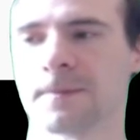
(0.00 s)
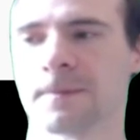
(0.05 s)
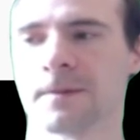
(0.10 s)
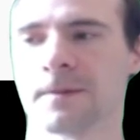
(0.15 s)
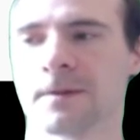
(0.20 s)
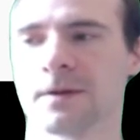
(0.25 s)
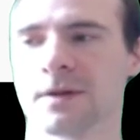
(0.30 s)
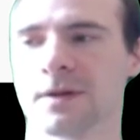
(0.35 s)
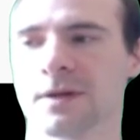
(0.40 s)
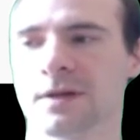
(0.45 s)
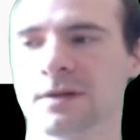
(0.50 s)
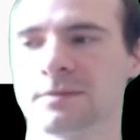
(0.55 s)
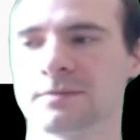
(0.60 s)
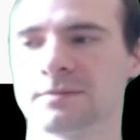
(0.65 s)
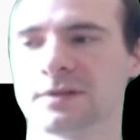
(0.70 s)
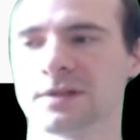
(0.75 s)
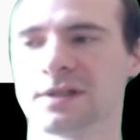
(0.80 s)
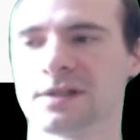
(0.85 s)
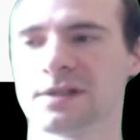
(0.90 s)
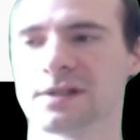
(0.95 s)
Okay,
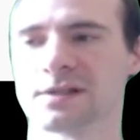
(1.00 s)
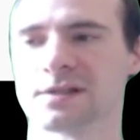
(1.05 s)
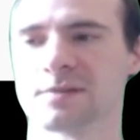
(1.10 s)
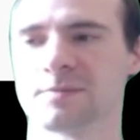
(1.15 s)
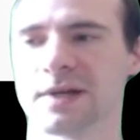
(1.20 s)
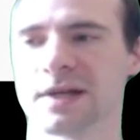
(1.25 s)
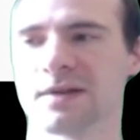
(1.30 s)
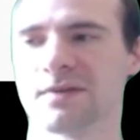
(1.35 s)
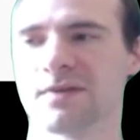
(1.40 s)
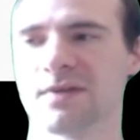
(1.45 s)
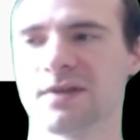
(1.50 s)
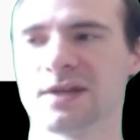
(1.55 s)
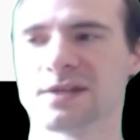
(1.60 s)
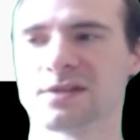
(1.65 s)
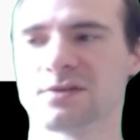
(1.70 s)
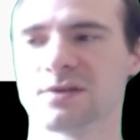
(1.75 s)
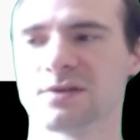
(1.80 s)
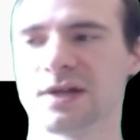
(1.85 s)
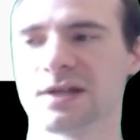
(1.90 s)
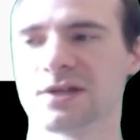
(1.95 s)
I expect this
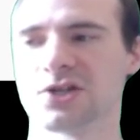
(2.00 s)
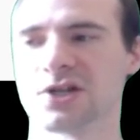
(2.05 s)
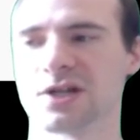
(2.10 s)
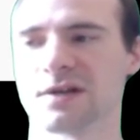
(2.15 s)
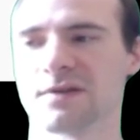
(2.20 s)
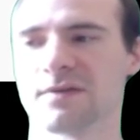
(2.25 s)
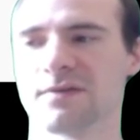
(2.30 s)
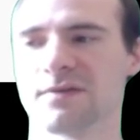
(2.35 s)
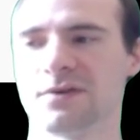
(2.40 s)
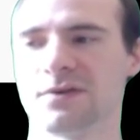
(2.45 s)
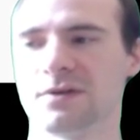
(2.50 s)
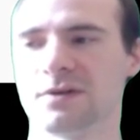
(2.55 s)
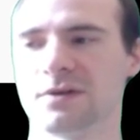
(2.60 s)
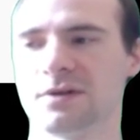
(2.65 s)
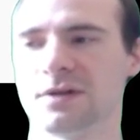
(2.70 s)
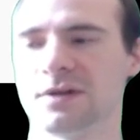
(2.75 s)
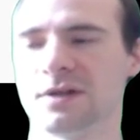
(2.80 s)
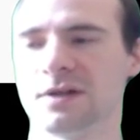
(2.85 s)
to get checked through.